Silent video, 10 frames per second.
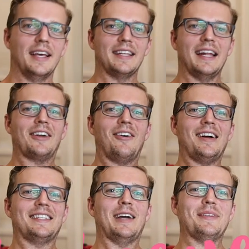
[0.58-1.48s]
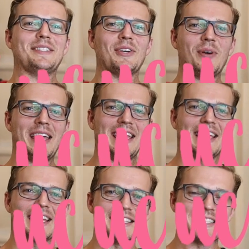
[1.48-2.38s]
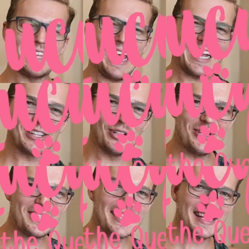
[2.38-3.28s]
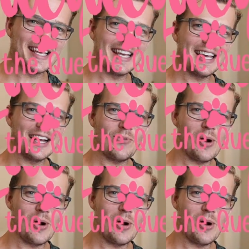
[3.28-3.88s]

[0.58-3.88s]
G'day guys, how we doing? Zach and Lucy here.